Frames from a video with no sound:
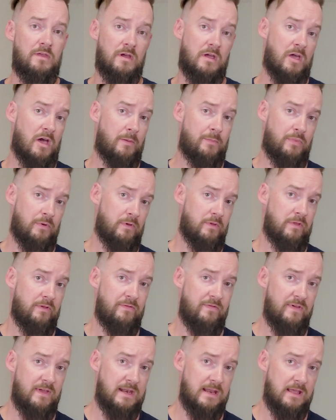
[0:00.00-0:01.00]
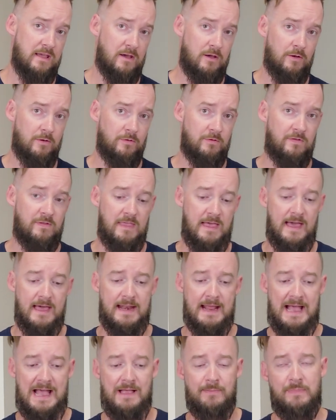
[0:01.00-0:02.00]
a couple of the videos
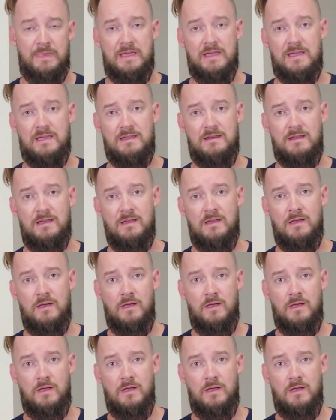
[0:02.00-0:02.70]
that I made